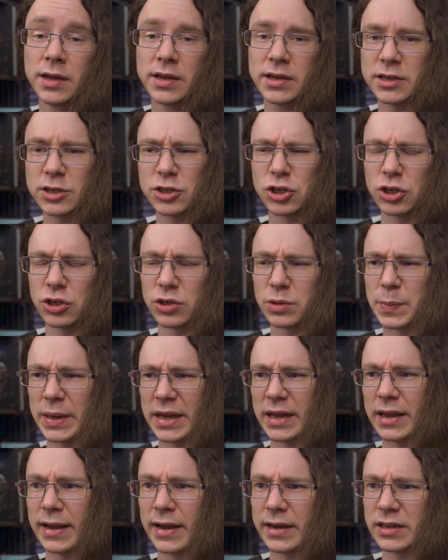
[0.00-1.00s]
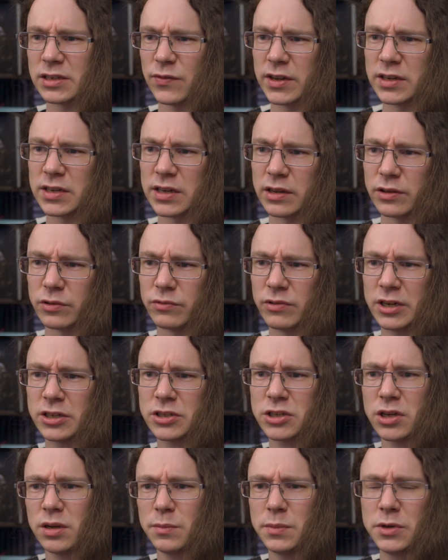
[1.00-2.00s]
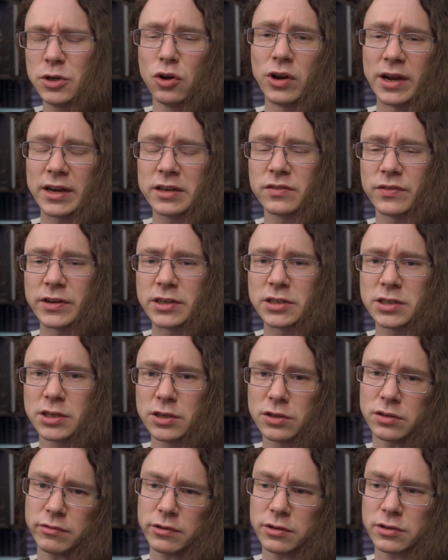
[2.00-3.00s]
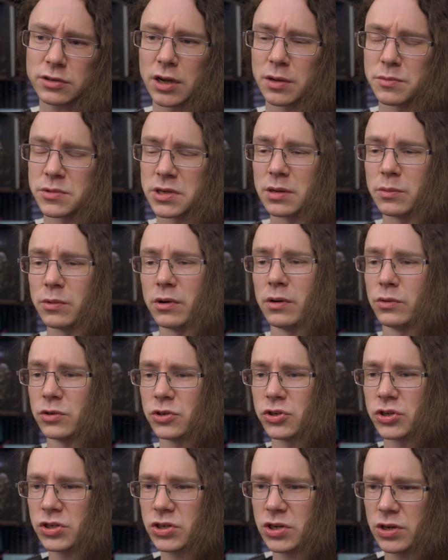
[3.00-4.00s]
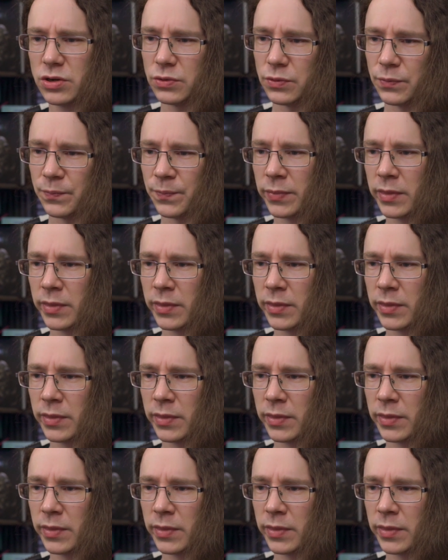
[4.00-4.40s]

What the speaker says: it should be activating at the right time and not activating at the wrong times anymore, which is cool.